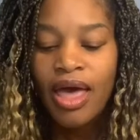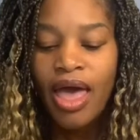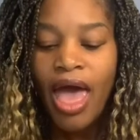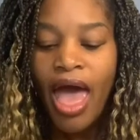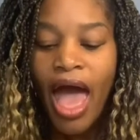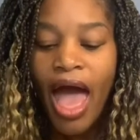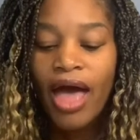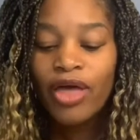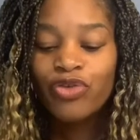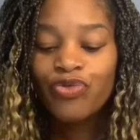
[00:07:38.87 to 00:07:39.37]

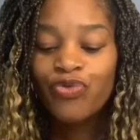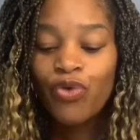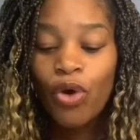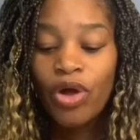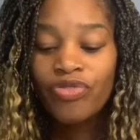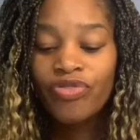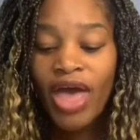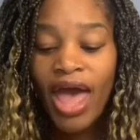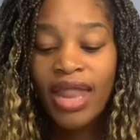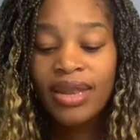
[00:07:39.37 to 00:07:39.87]
As
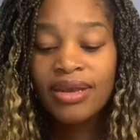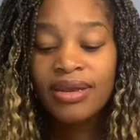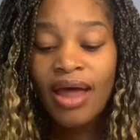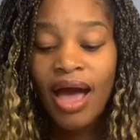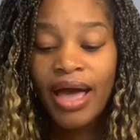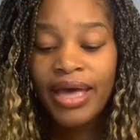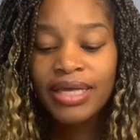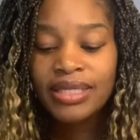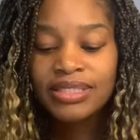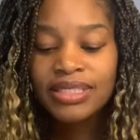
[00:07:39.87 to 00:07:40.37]
for that
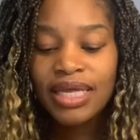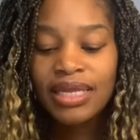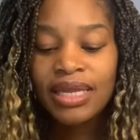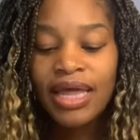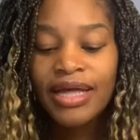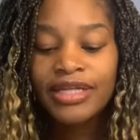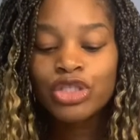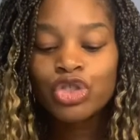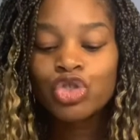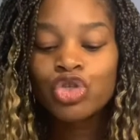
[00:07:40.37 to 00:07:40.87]
night,
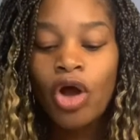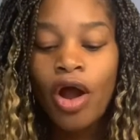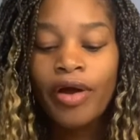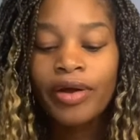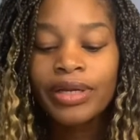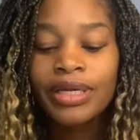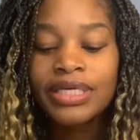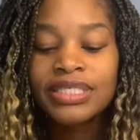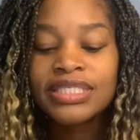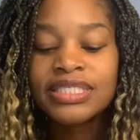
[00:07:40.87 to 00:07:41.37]
let
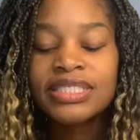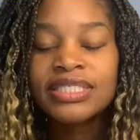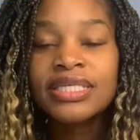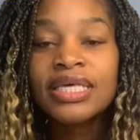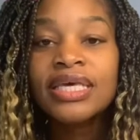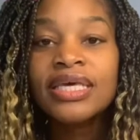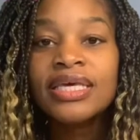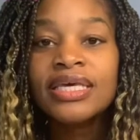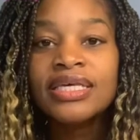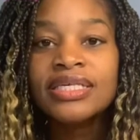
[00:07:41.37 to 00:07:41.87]
darkness
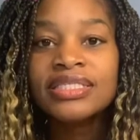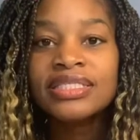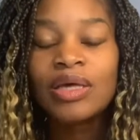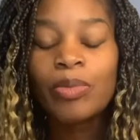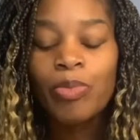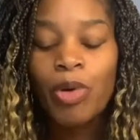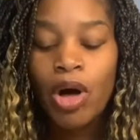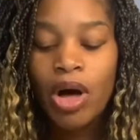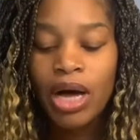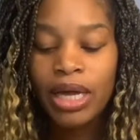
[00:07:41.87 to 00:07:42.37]
seize
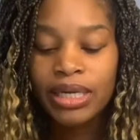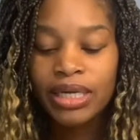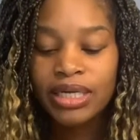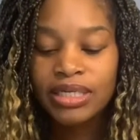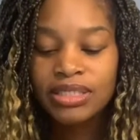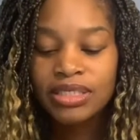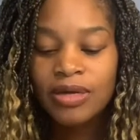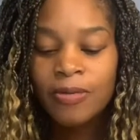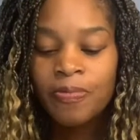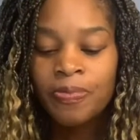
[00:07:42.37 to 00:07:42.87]
upon
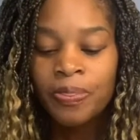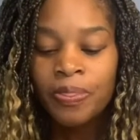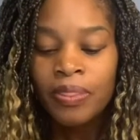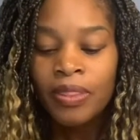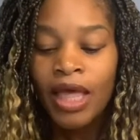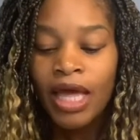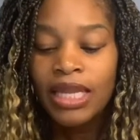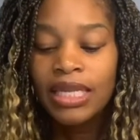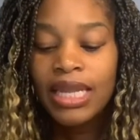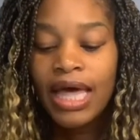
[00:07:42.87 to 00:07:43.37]
it.
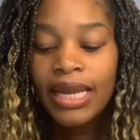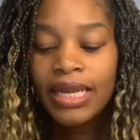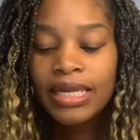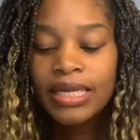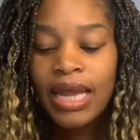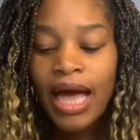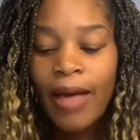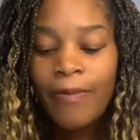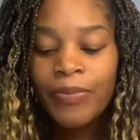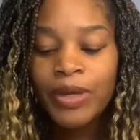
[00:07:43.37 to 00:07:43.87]
Let
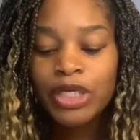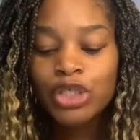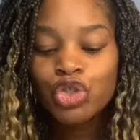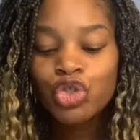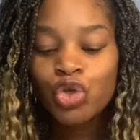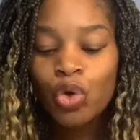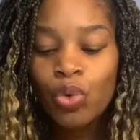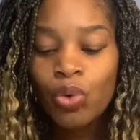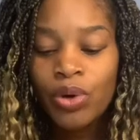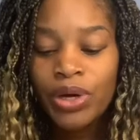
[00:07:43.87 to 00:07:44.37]
it not be
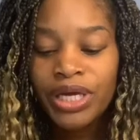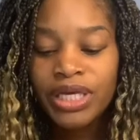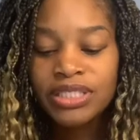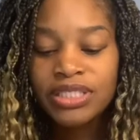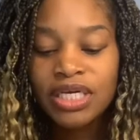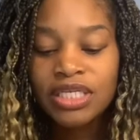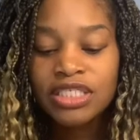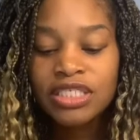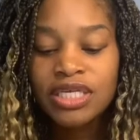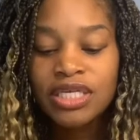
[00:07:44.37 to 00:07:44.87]

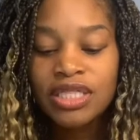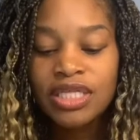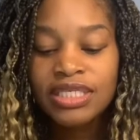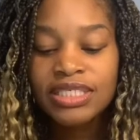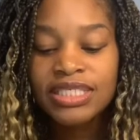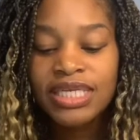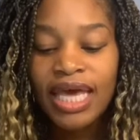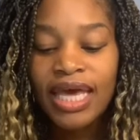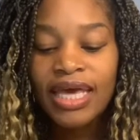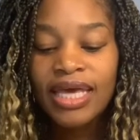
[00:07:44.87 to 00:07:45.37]
joined unto the
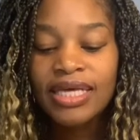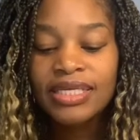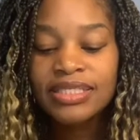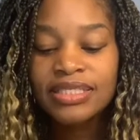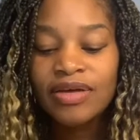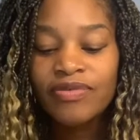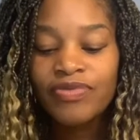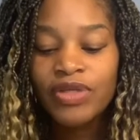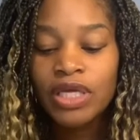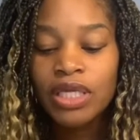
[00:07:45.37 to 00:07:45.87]

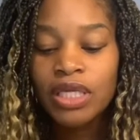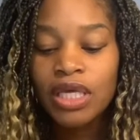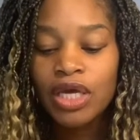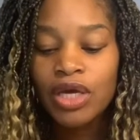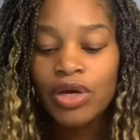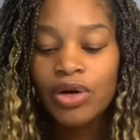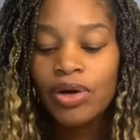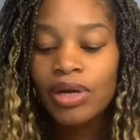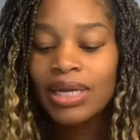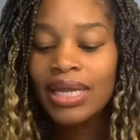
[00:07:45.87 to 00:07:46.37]
days of the
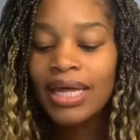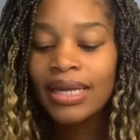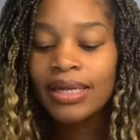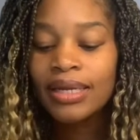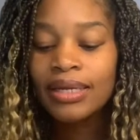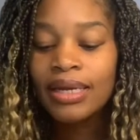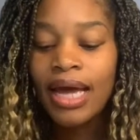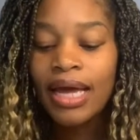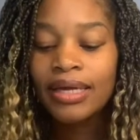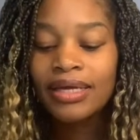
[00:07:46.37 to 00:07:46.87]
year. Let
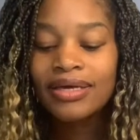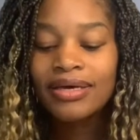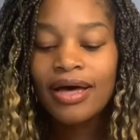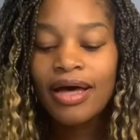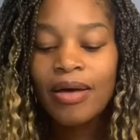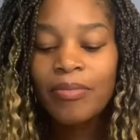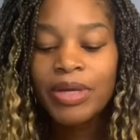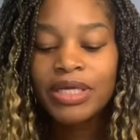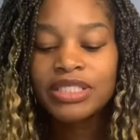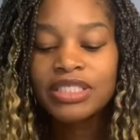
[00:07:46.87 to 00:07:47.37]
it not
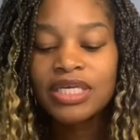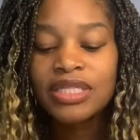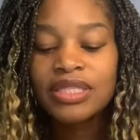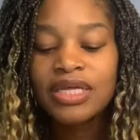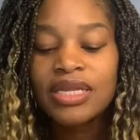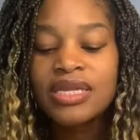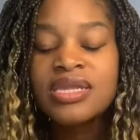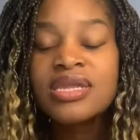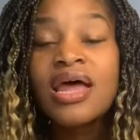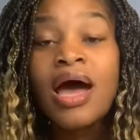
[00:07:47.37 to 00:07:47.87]
come into
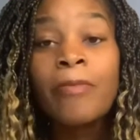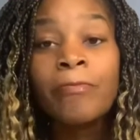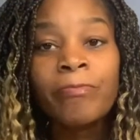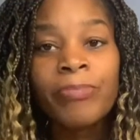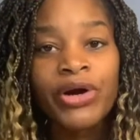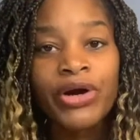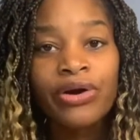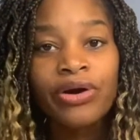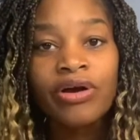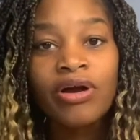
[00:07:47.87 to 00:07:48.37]
the
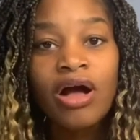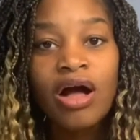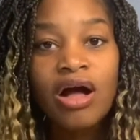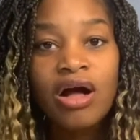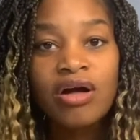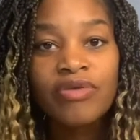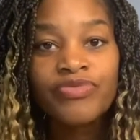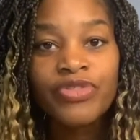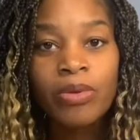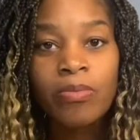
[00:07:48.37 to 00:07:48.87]
number
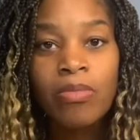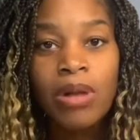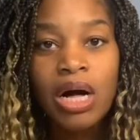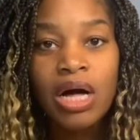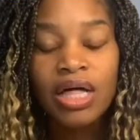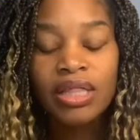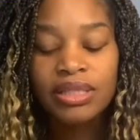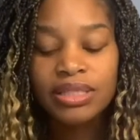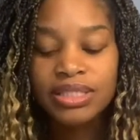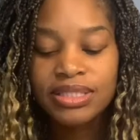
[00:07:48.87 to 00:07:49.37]
of the
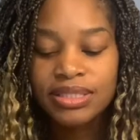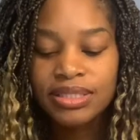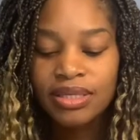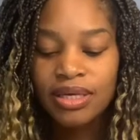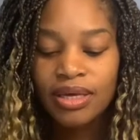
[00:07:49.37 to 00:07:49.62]
months.